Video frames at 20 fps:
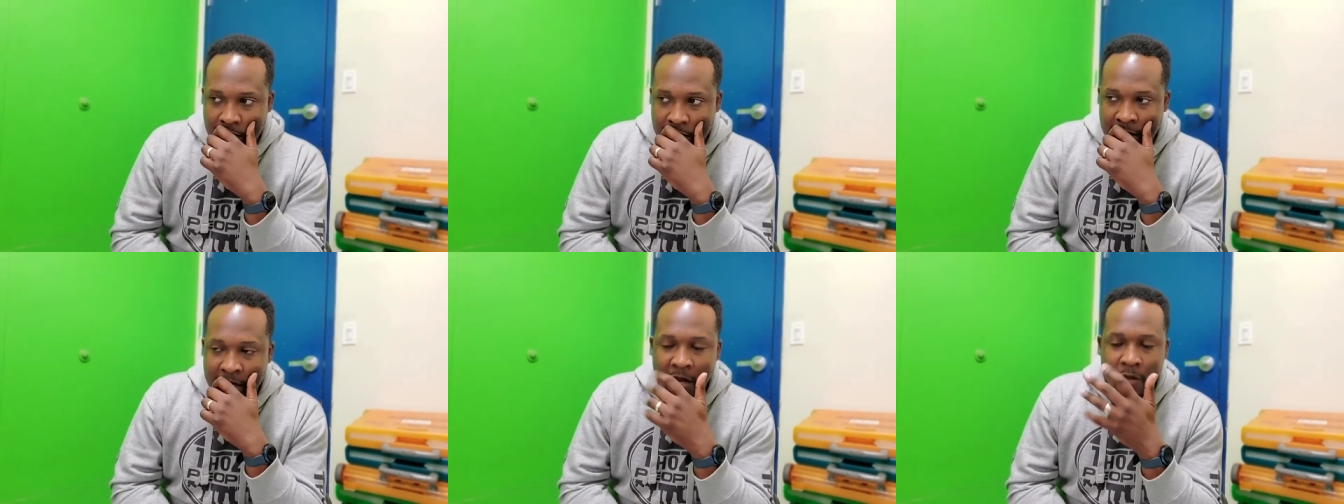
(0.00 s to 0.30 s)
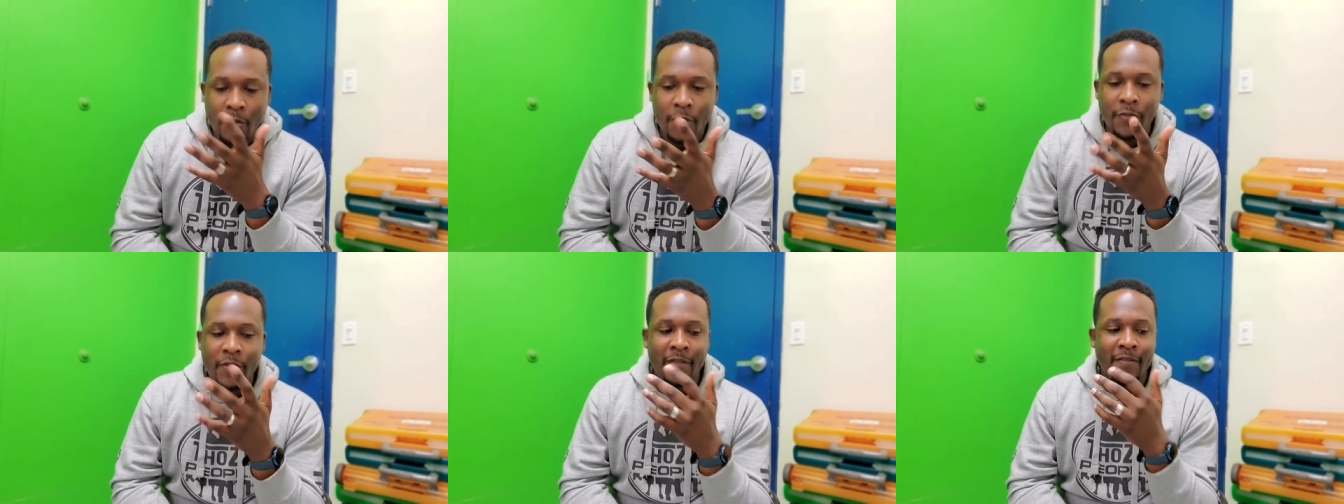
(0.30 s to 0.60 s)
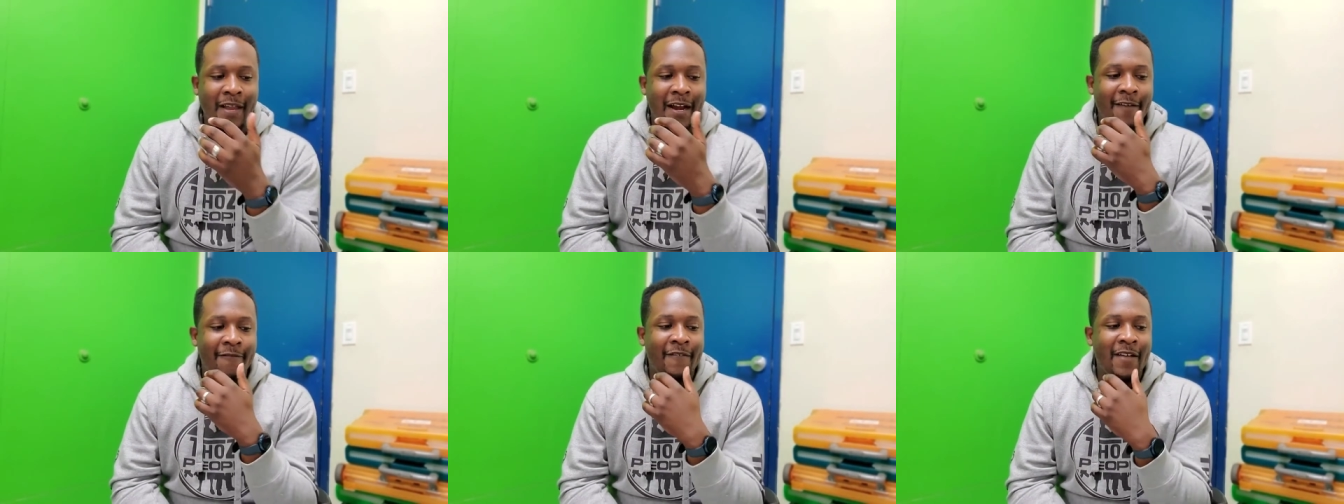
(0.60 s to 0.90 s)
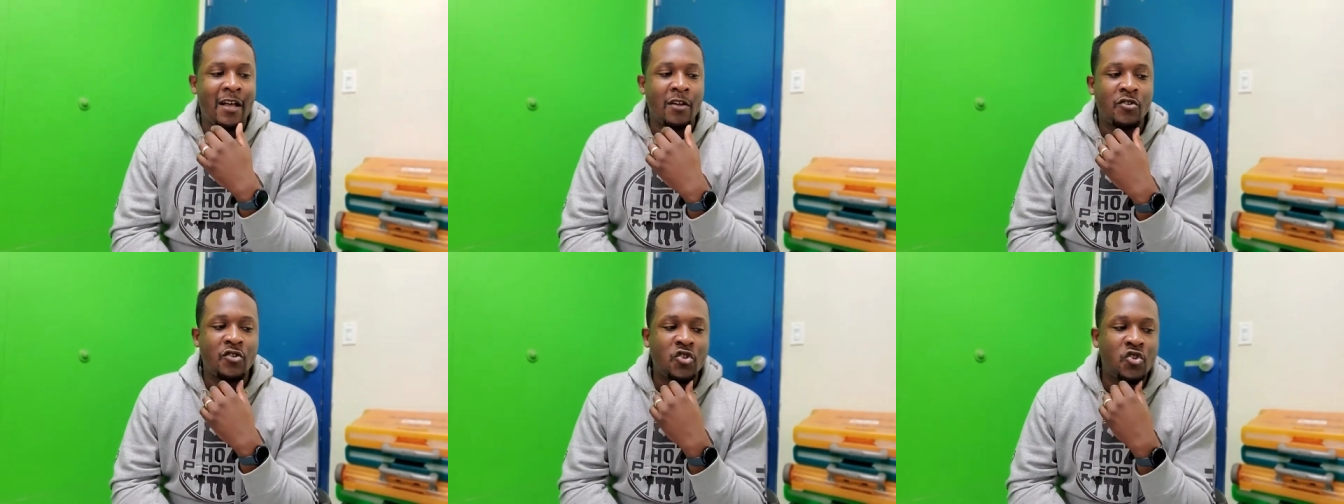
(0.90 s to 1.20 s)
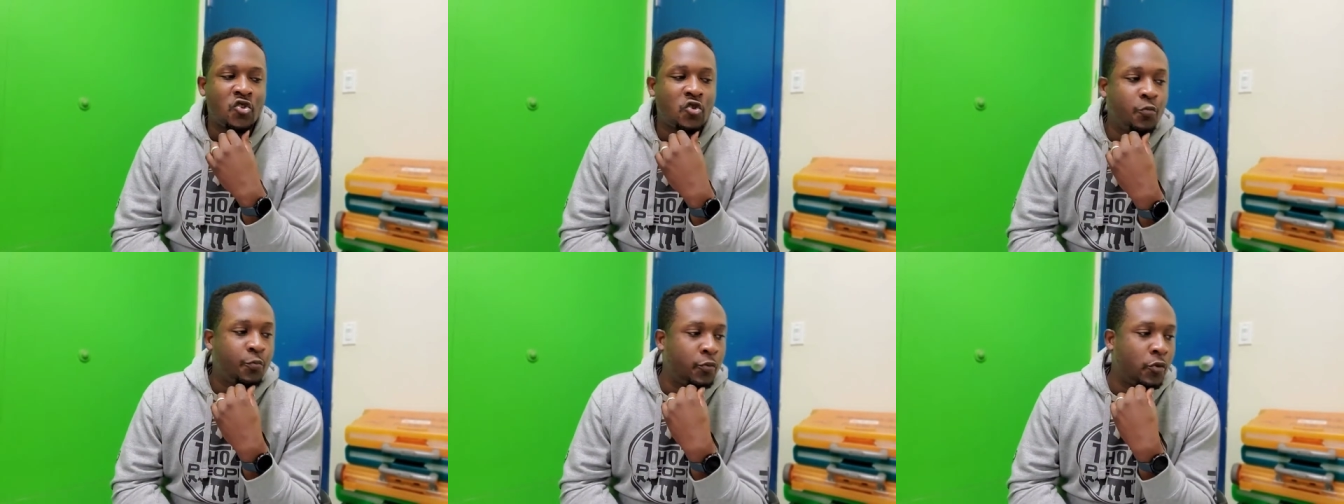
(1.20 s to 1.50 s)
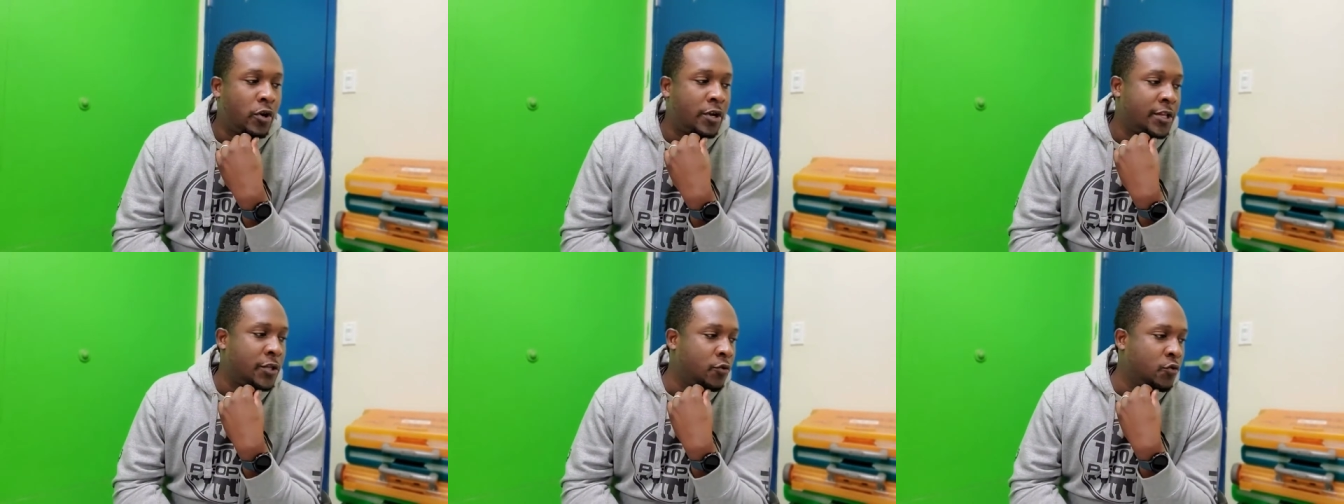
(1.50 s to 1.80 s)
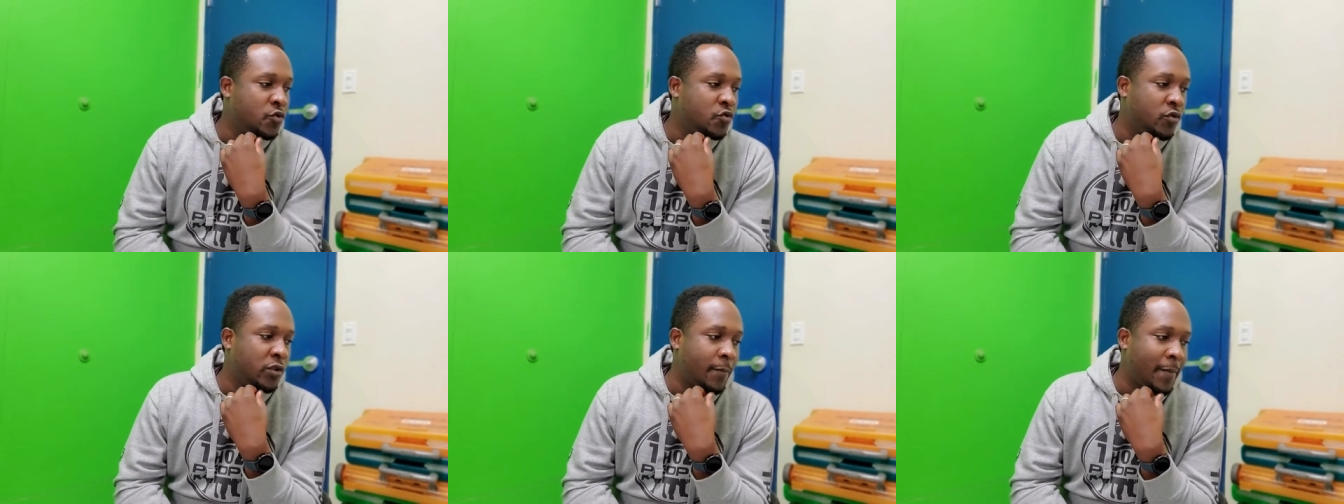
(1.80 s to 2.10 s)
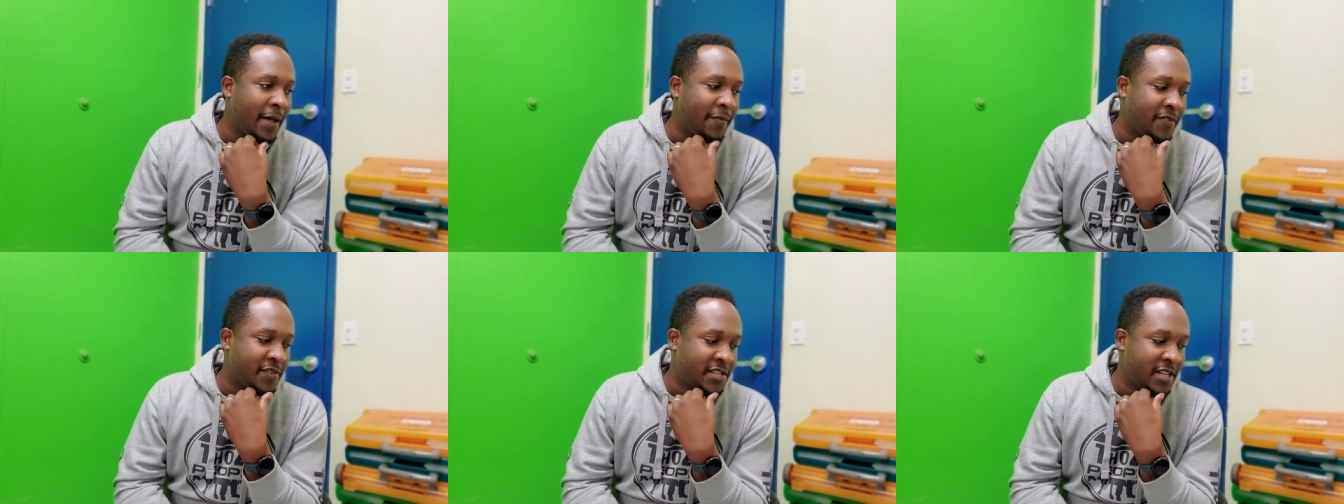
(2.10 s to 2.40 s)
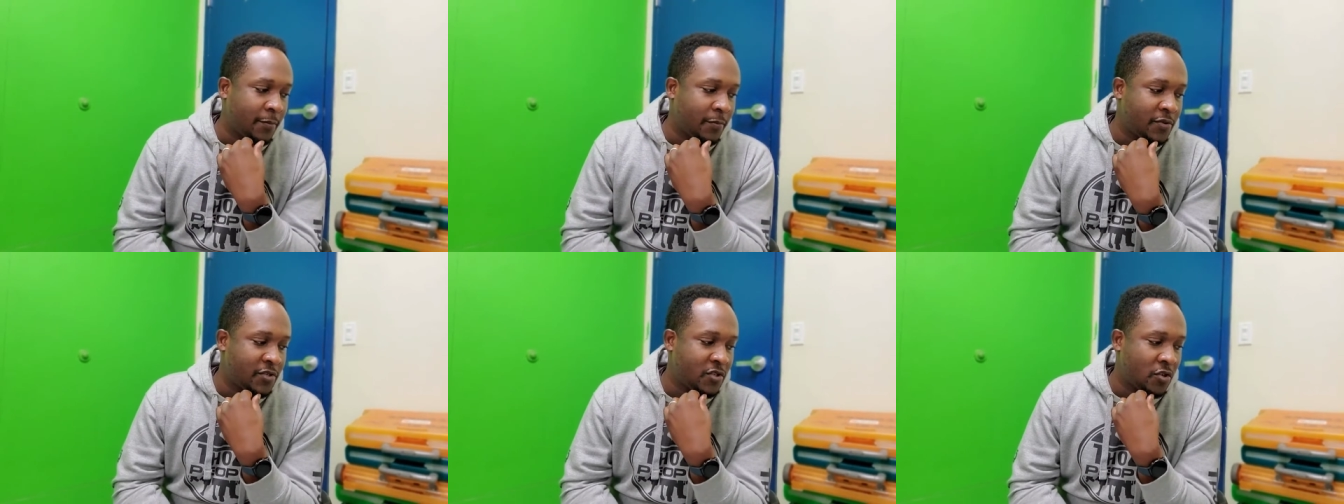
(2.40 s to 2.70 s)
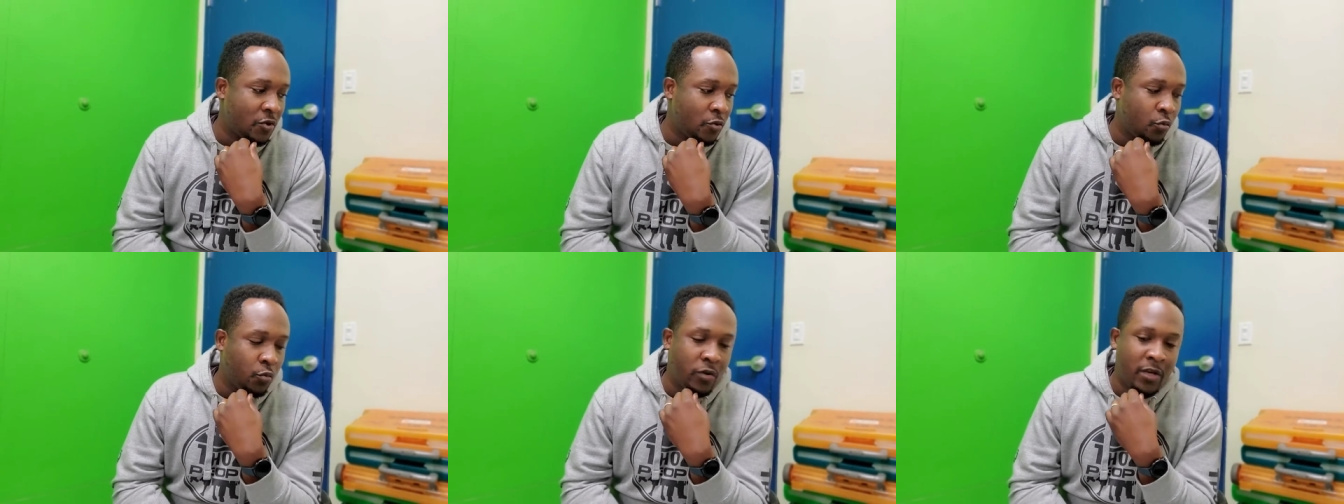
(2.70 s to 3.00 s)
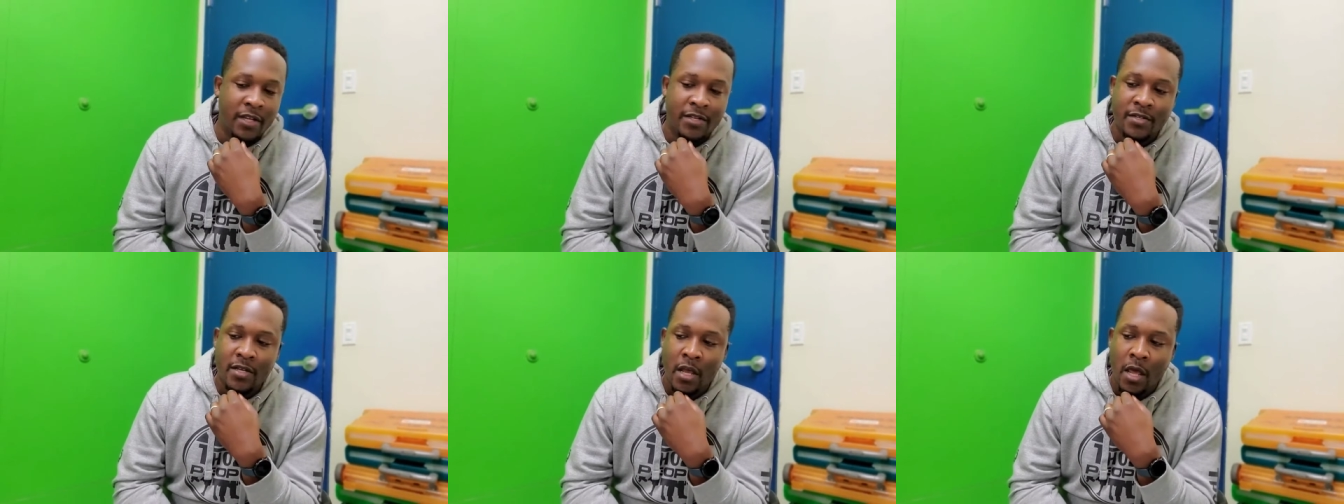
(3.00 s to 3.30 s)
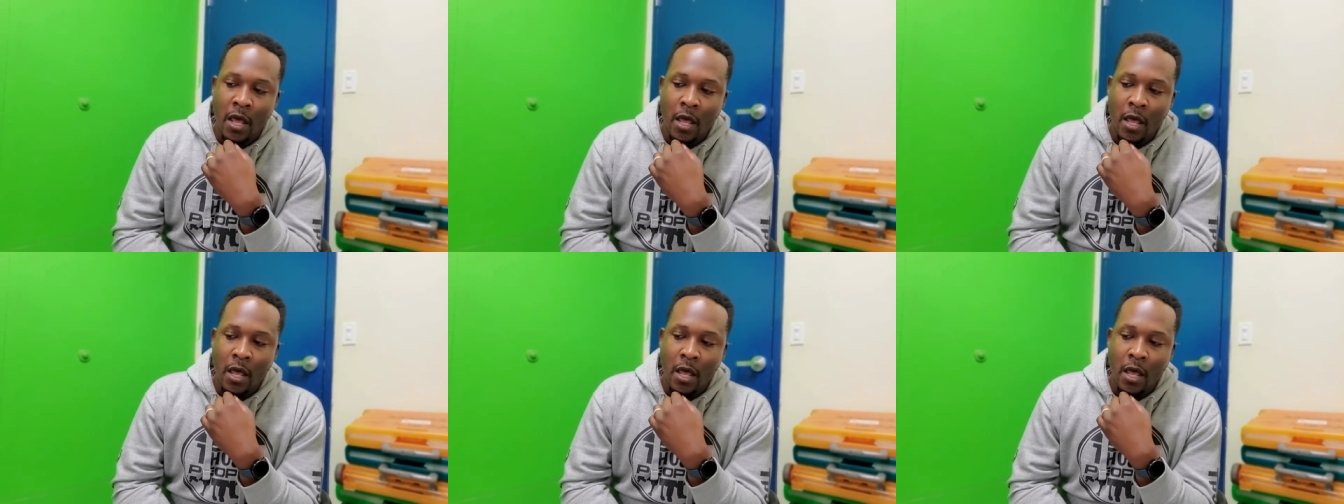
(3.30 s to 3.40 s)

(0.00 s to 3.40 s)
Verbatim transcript: Another thing that I found super unusual about this episode was,